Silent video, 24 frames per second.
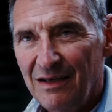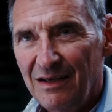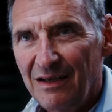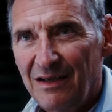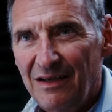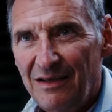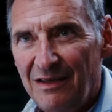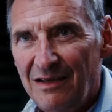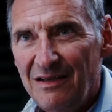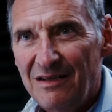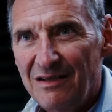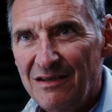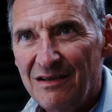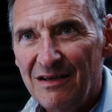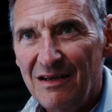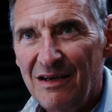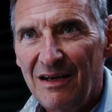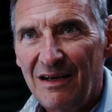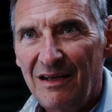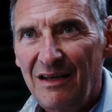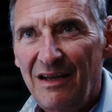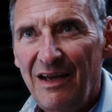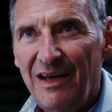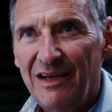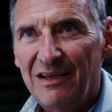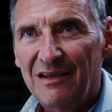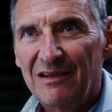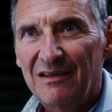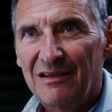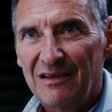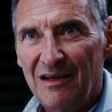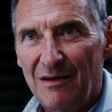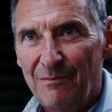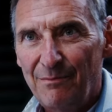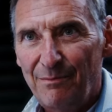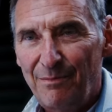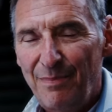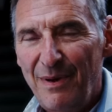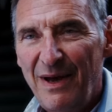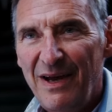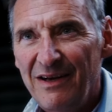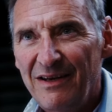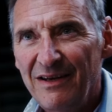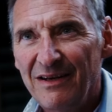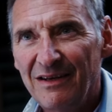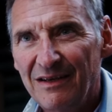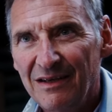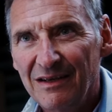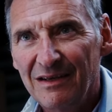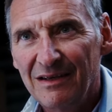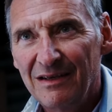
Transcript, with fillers: it is like comparing